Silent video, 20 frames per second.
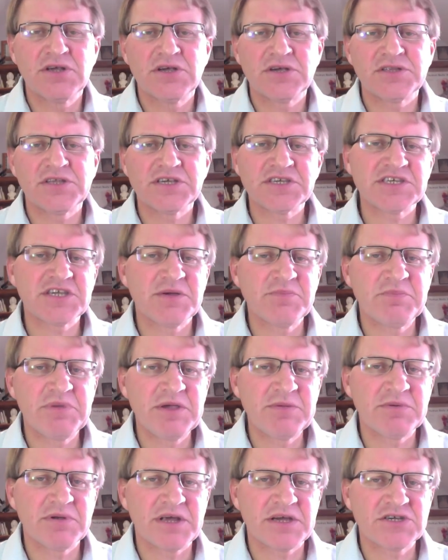Now, some
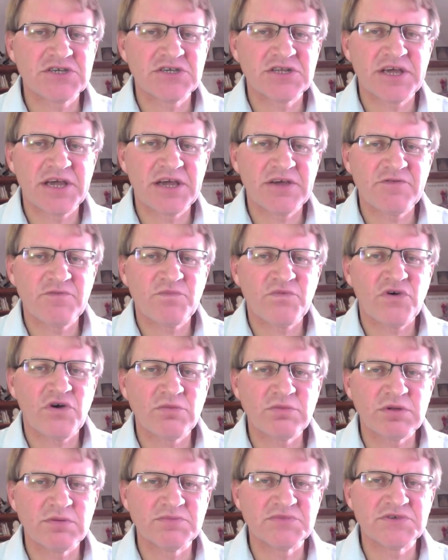people actually have
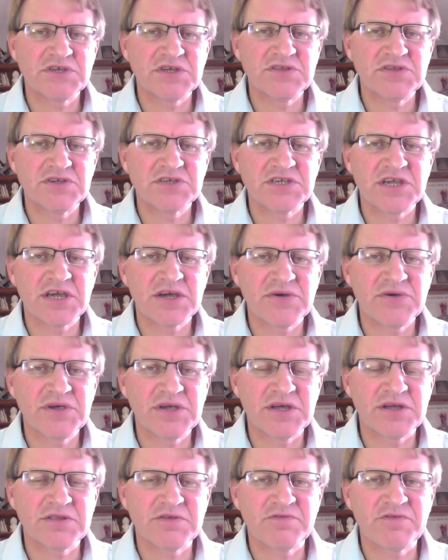problems in this area.
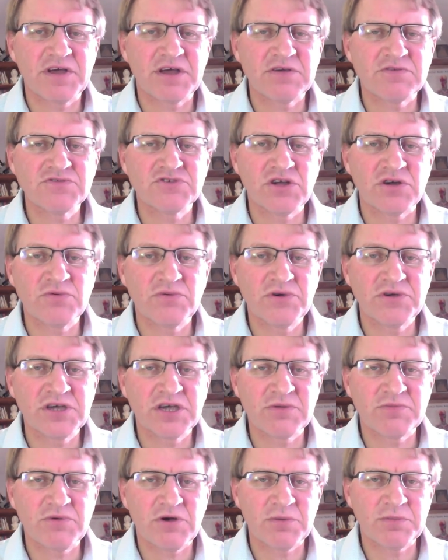The valve's not working
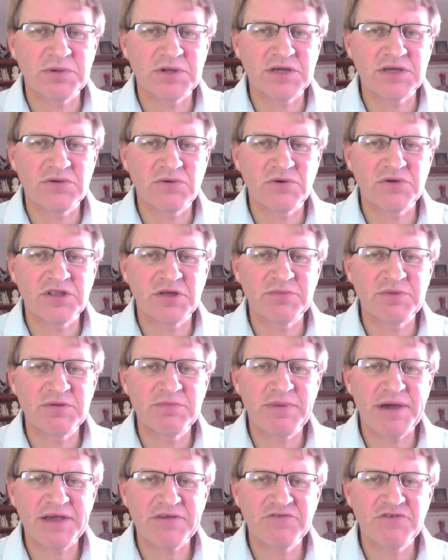properly, or there'll be
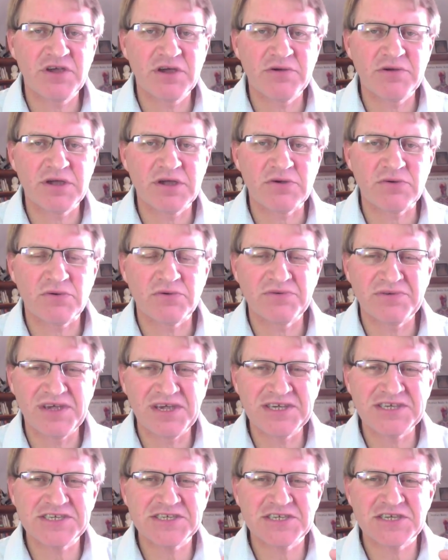bacteria or
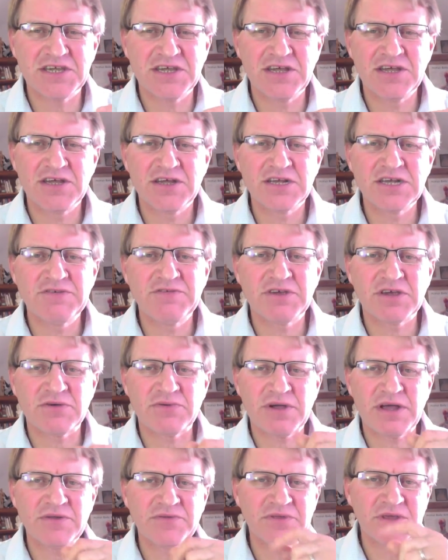yeasts living
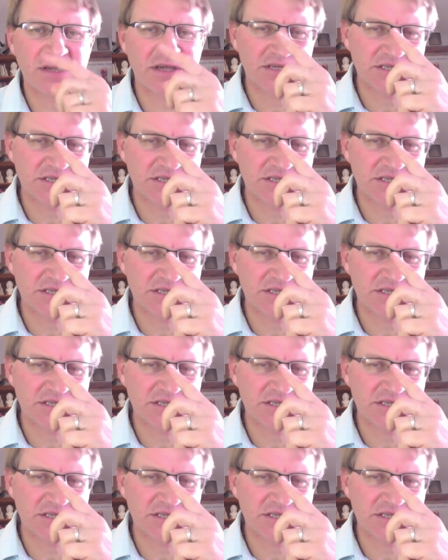around there.